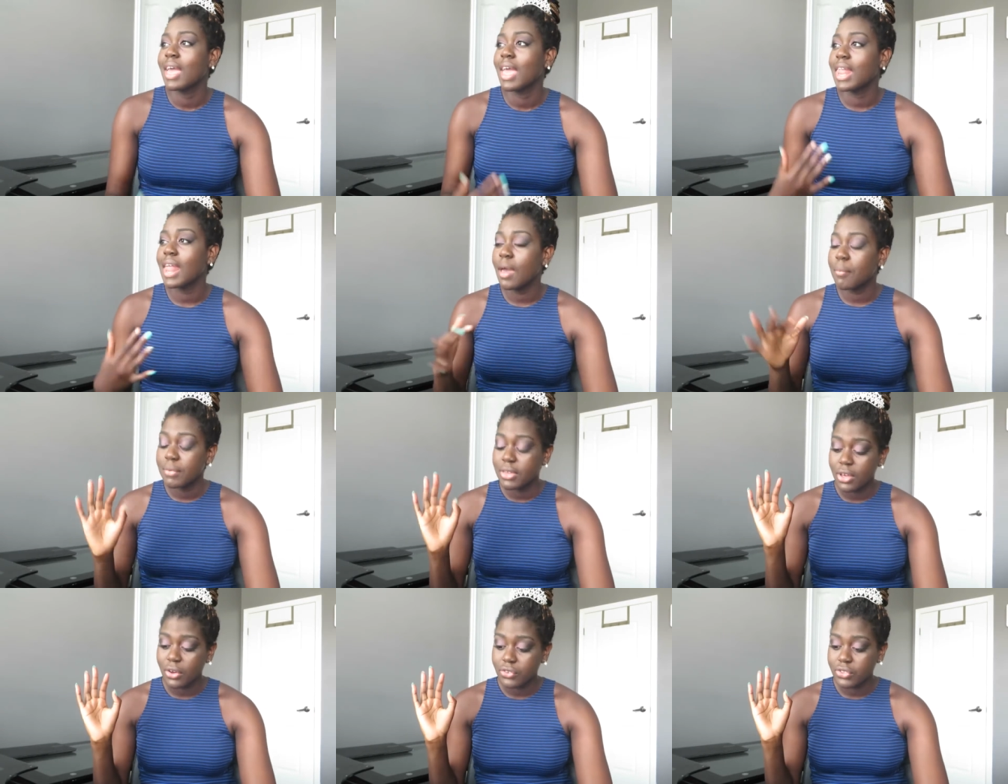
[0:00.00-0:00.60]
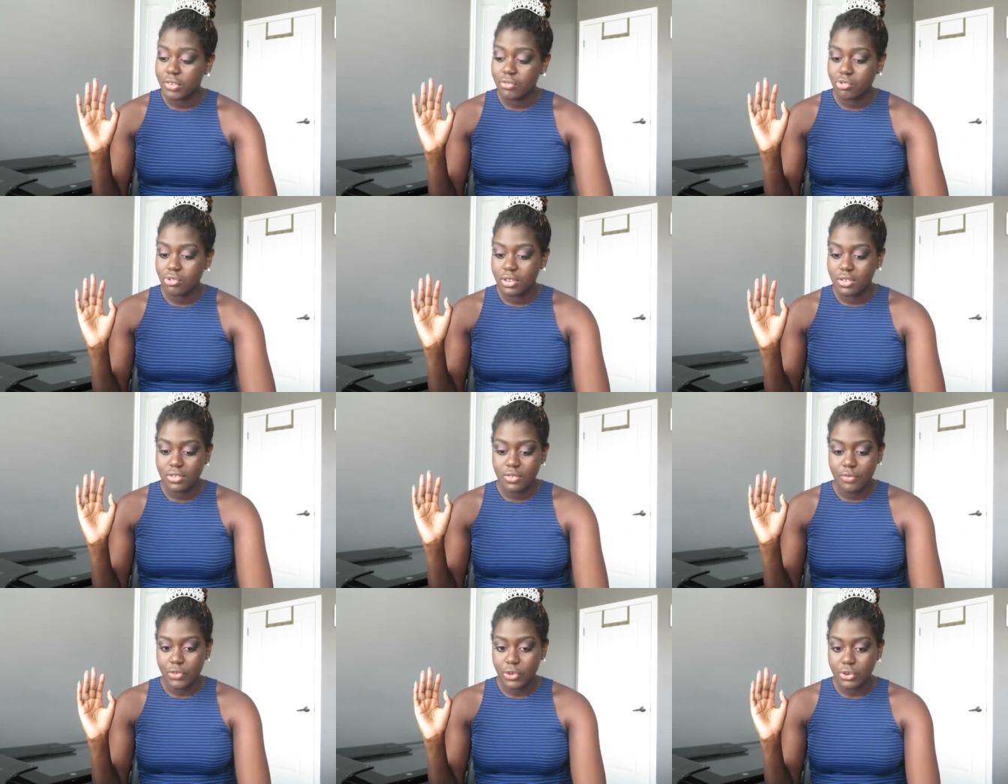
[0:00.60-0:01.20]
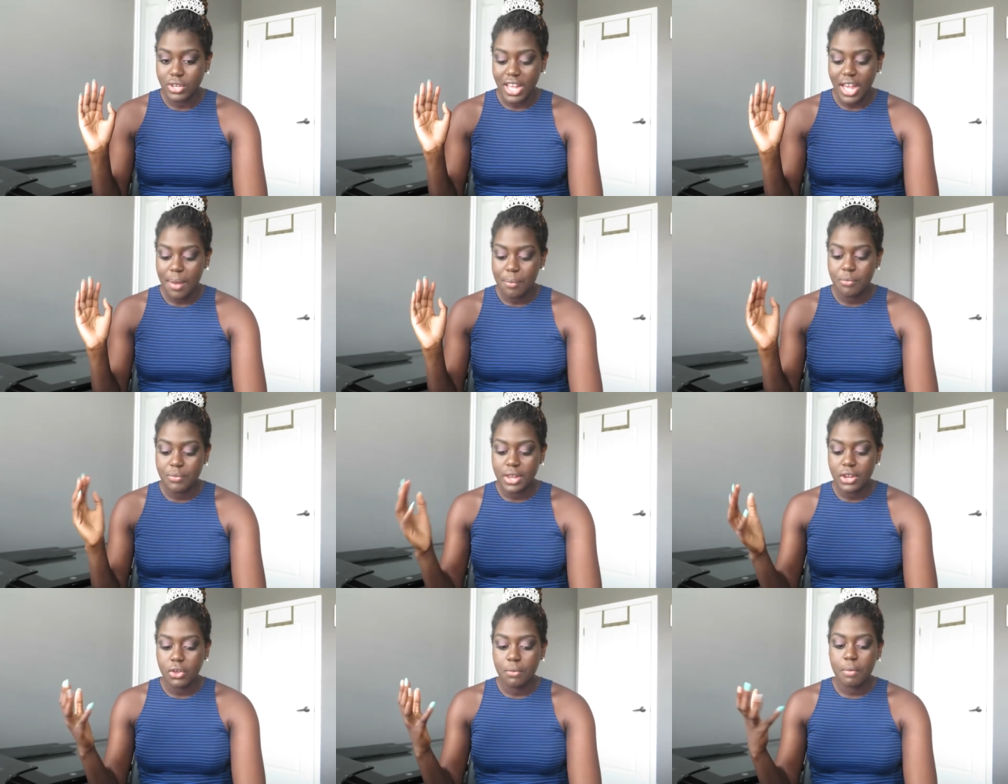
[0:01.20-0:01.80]
And I'm guilty of doing this a few
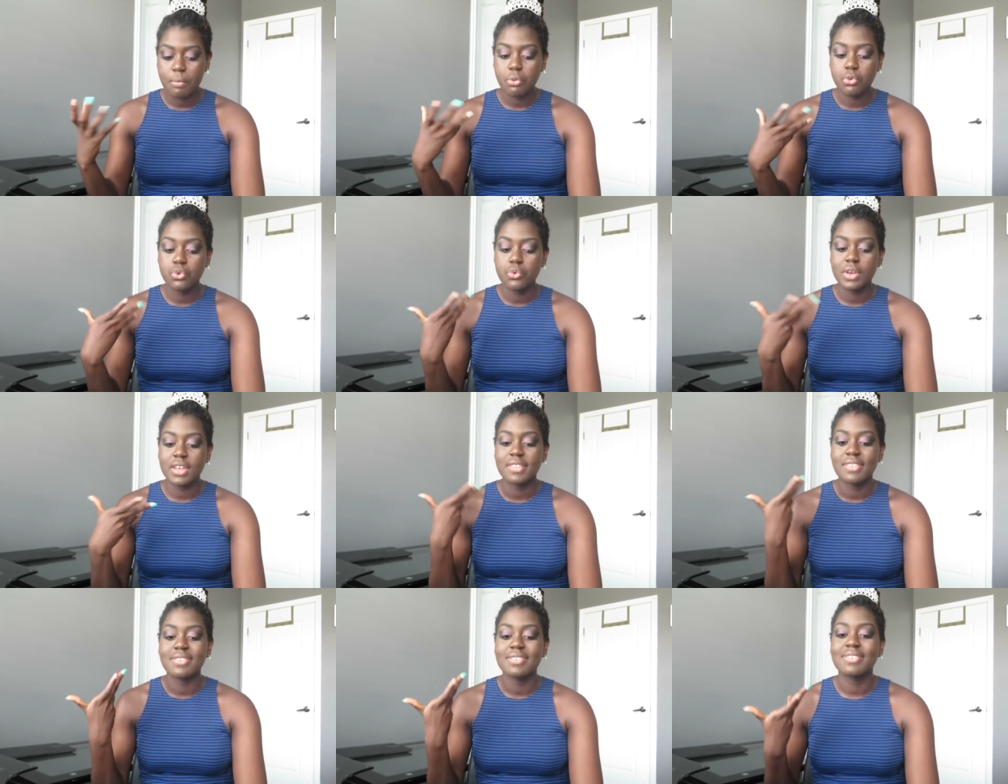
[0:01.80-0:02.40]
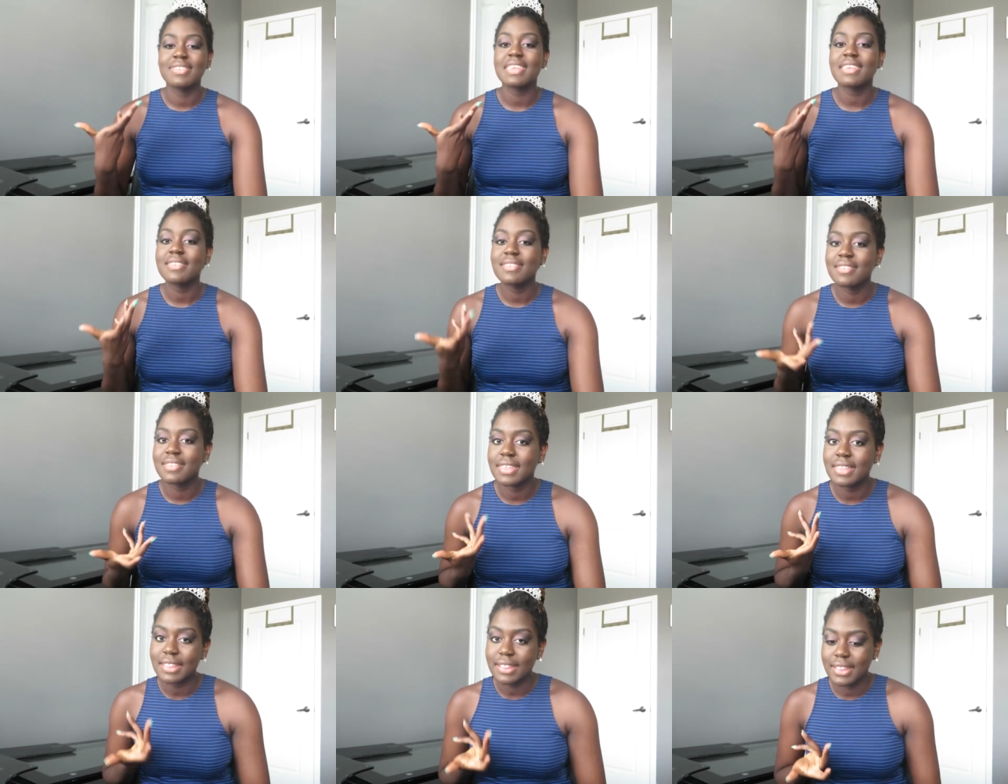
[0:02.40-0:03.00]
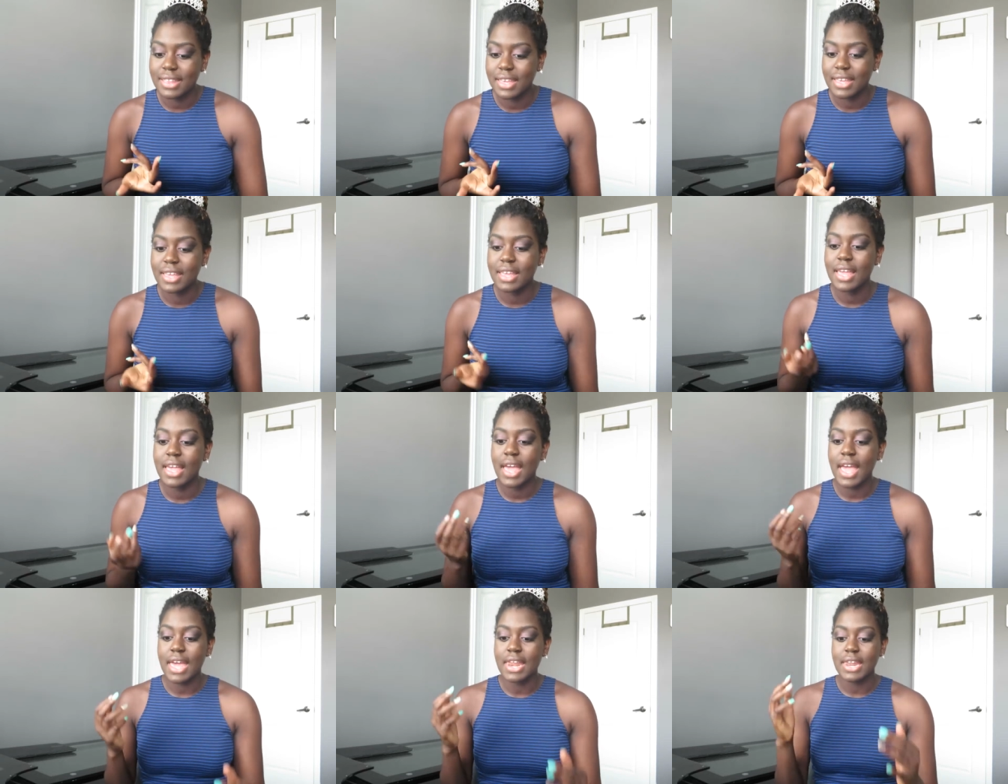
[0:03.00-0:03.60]
times, but I know people who do it consistently
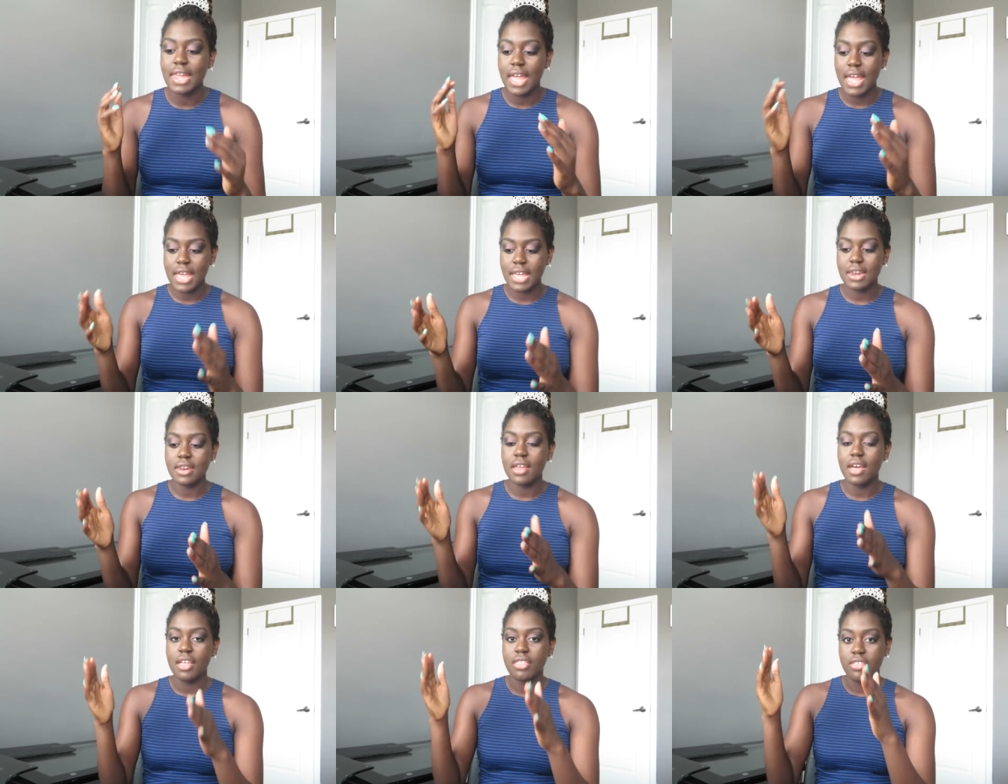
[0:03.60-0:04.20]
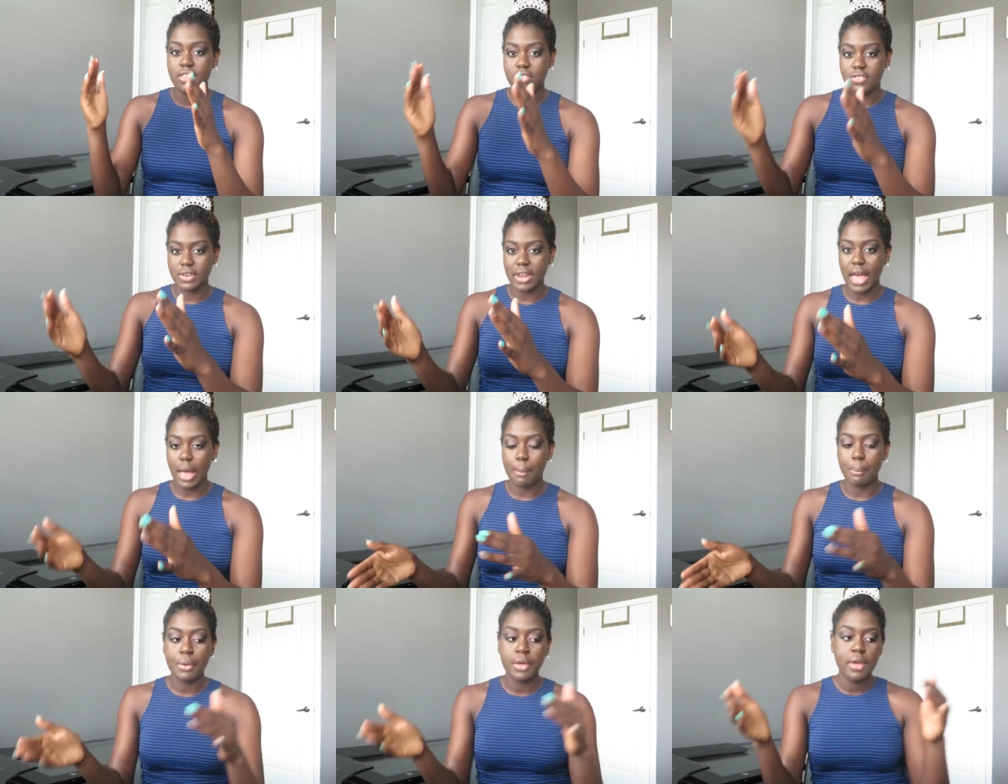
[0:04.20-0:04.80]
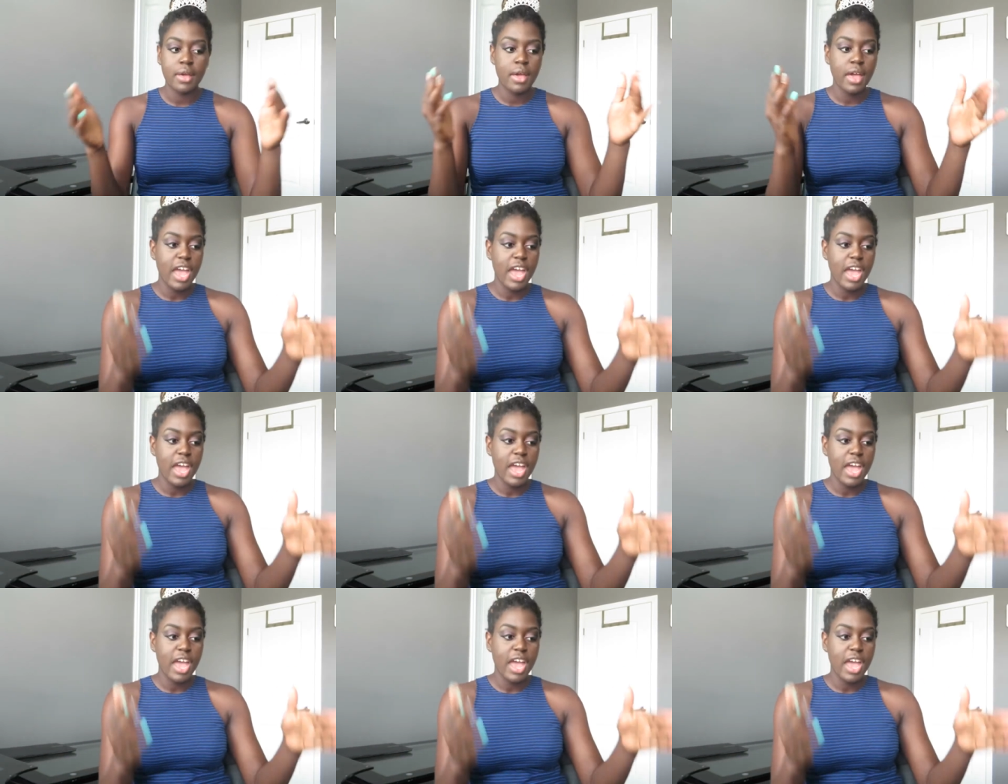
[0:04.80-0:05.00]
and in the snap.